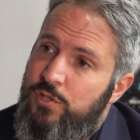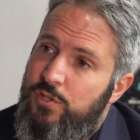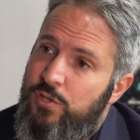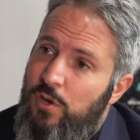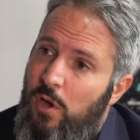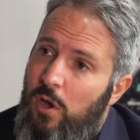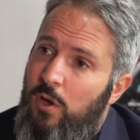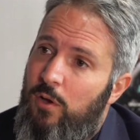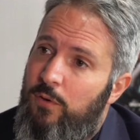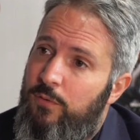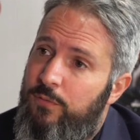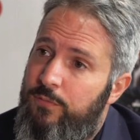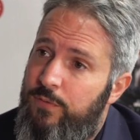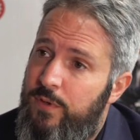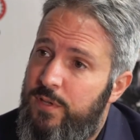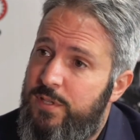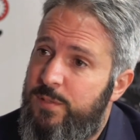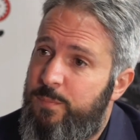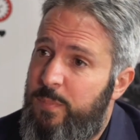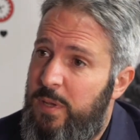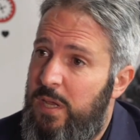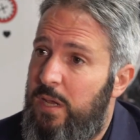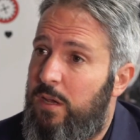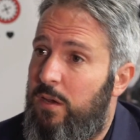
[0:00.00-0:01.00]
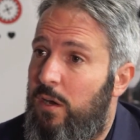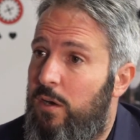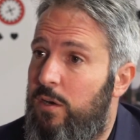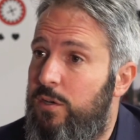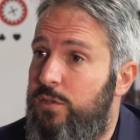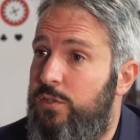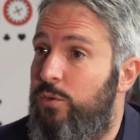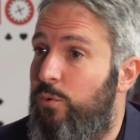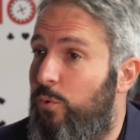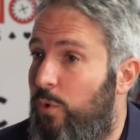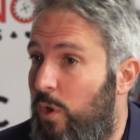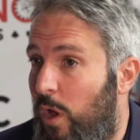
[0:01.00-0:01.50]
of
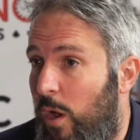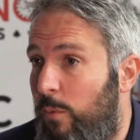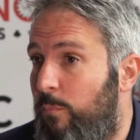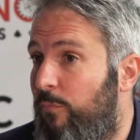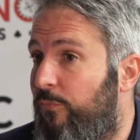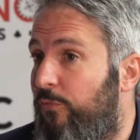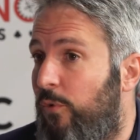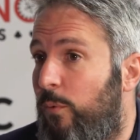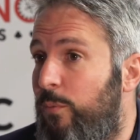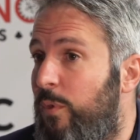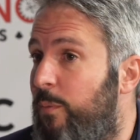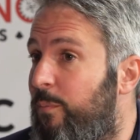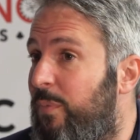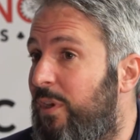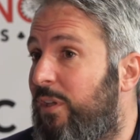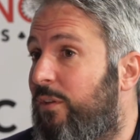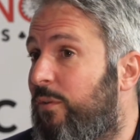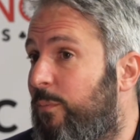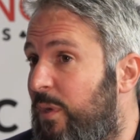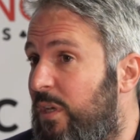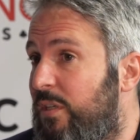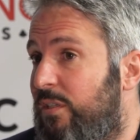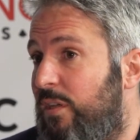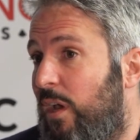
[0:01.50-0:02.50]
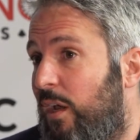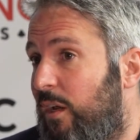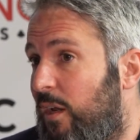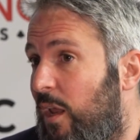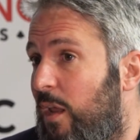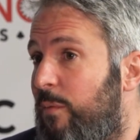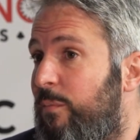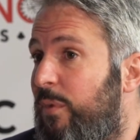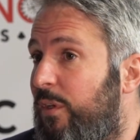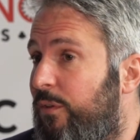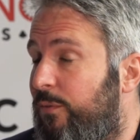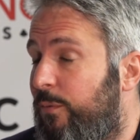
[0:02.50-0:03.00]
speakers who come from the B2B side
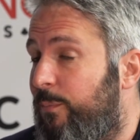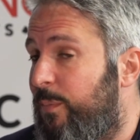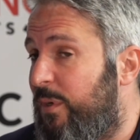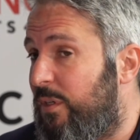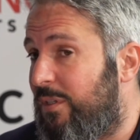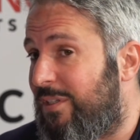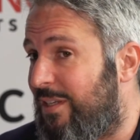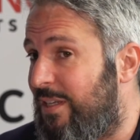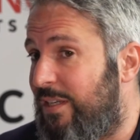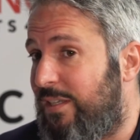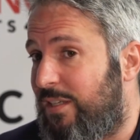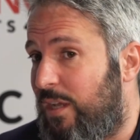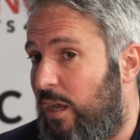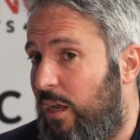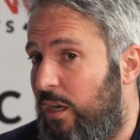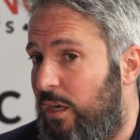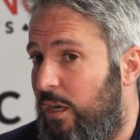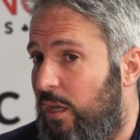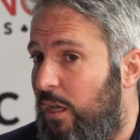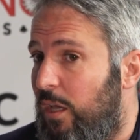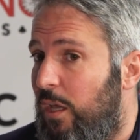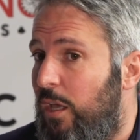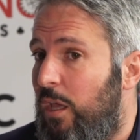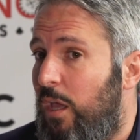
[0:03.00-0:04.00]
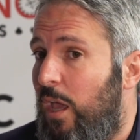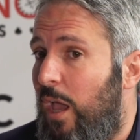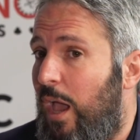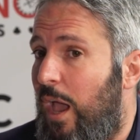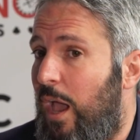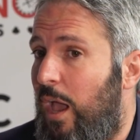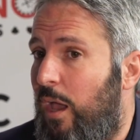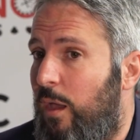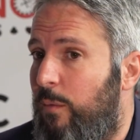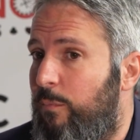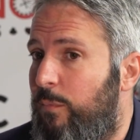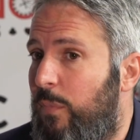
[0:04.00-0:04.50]
and B2C side,
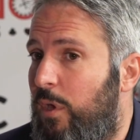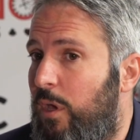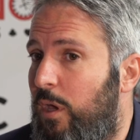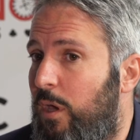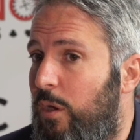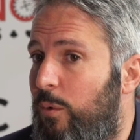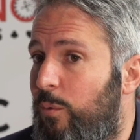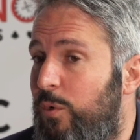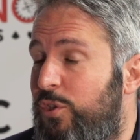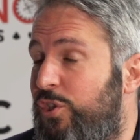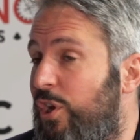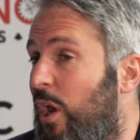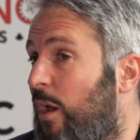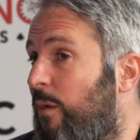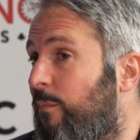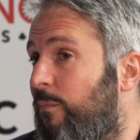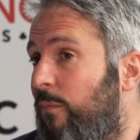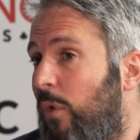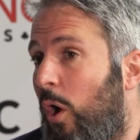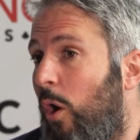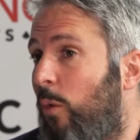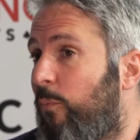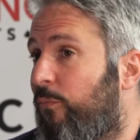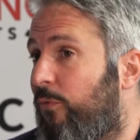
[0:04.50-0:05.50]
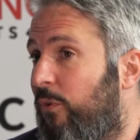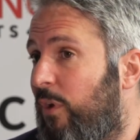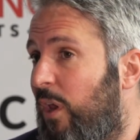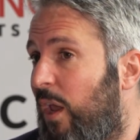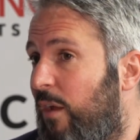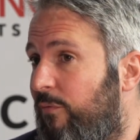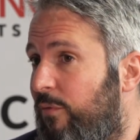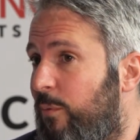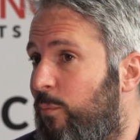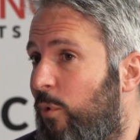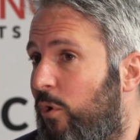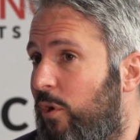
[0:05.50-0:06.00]
which hopefully
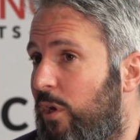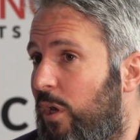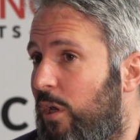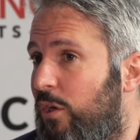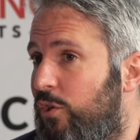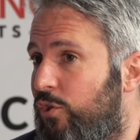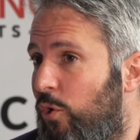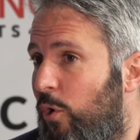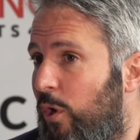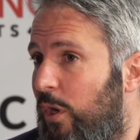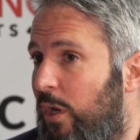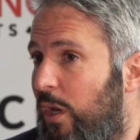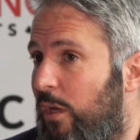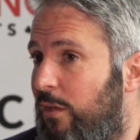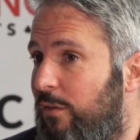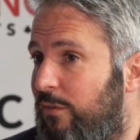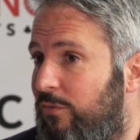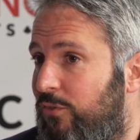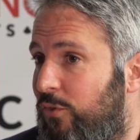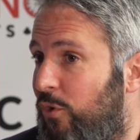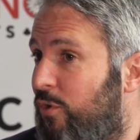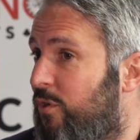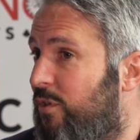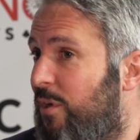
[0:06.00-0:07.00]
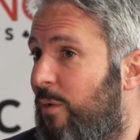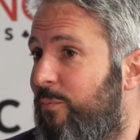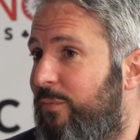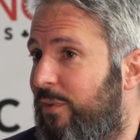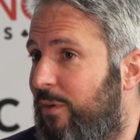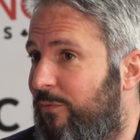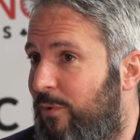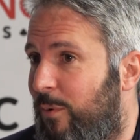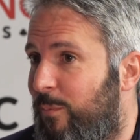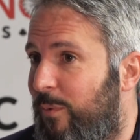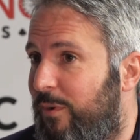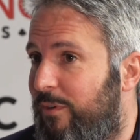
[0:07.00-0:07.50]
everybody enjoyed and took
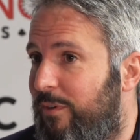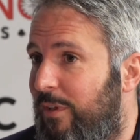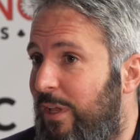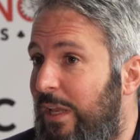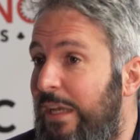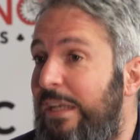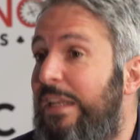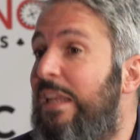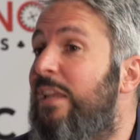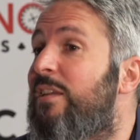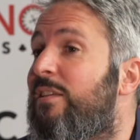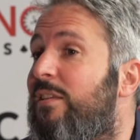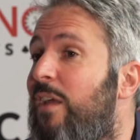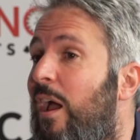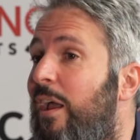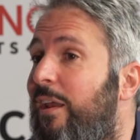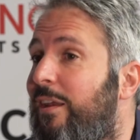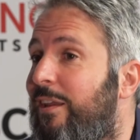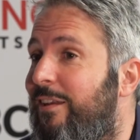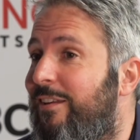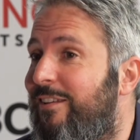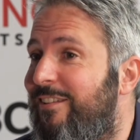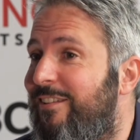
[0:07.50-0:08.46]
something from it. At least I did.